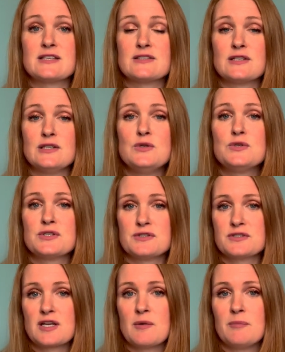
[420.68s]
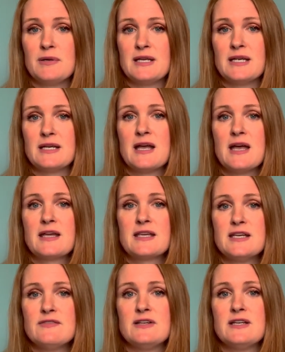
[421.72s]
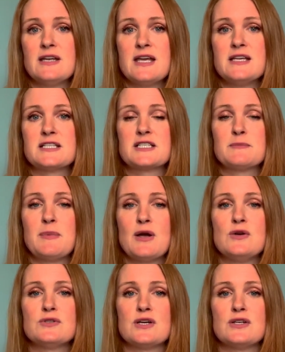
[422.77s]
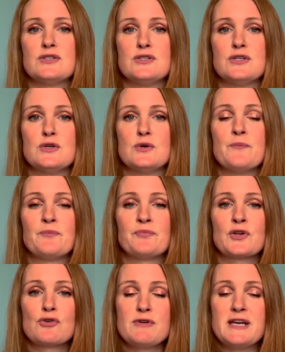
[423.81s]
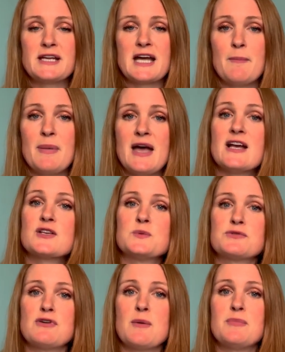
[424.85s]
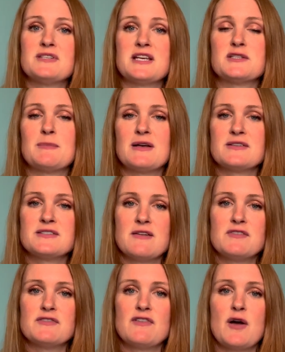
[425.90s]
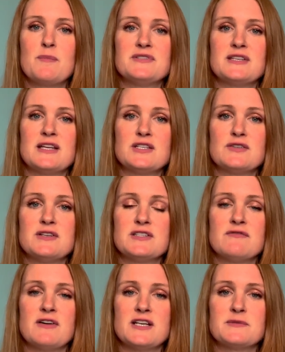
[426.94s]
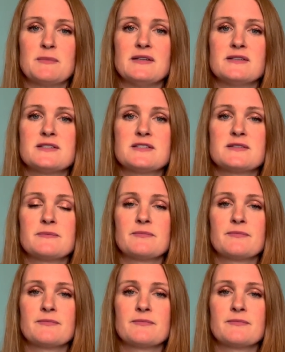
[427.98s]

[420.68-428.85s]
as a solutions company, given its exposure to green capex, which represents about 75% of its investments.